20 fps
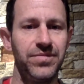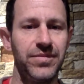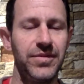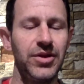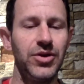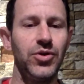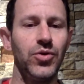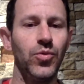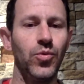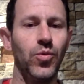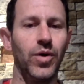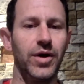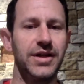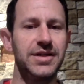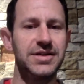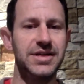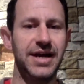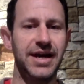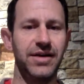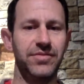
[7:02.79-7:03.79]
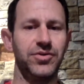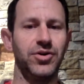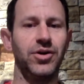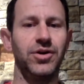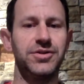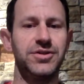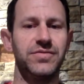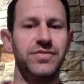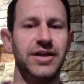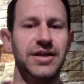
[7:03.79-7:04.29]
You wanted to have
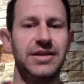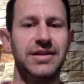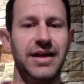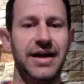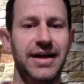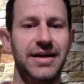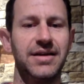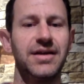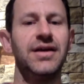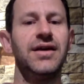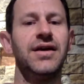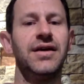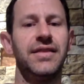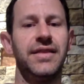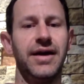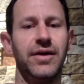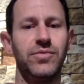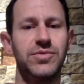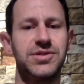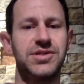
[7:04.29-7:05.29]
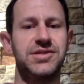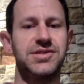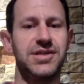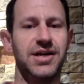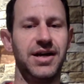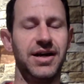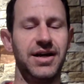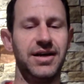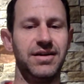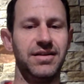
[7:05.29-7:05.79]
cultivated land. That was a
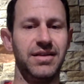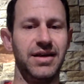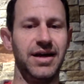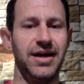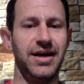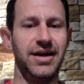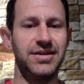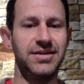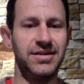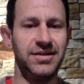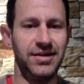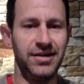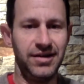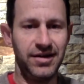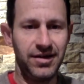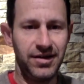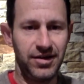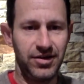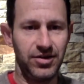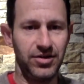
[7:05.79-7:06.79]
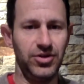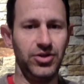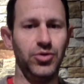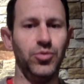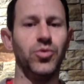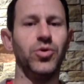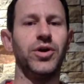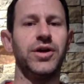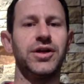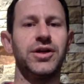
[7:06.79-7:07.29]
sign that you
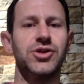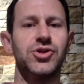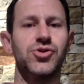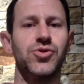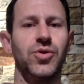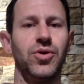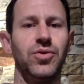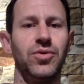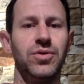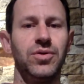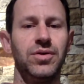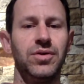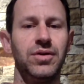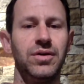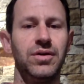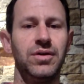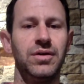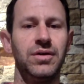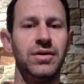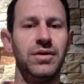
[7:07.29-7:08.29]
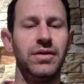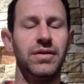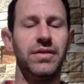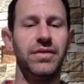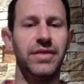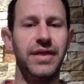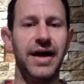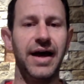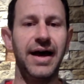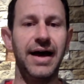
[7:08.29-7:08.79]
were in control,
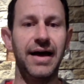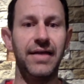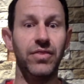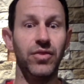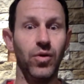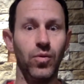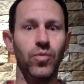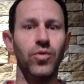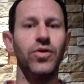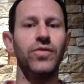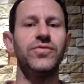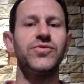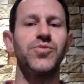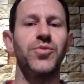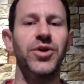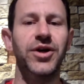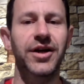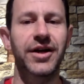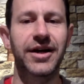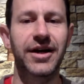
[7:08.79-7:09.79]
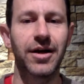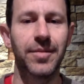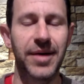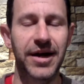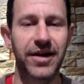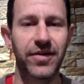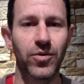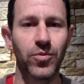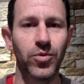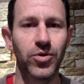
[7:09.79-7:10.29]
that the wolves weren't going to come out
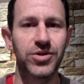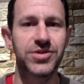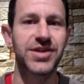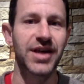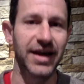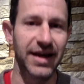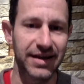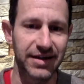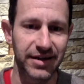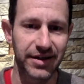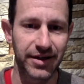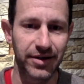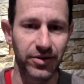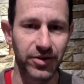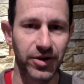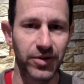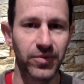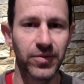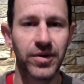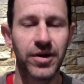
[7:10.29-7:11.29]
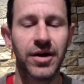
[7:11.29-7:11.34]
of the woods and kill you.